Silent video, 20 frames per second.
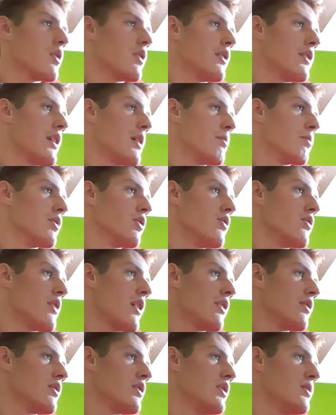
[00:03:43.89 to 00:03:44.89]
and they blew
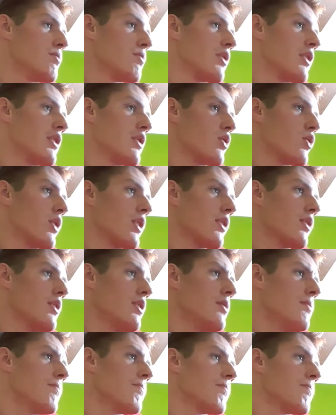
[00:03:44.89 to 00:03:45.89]
that lead pretty
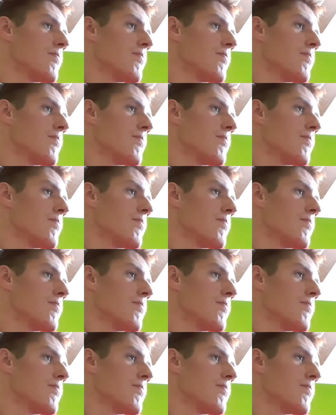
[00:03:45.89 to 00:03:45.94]
quickly.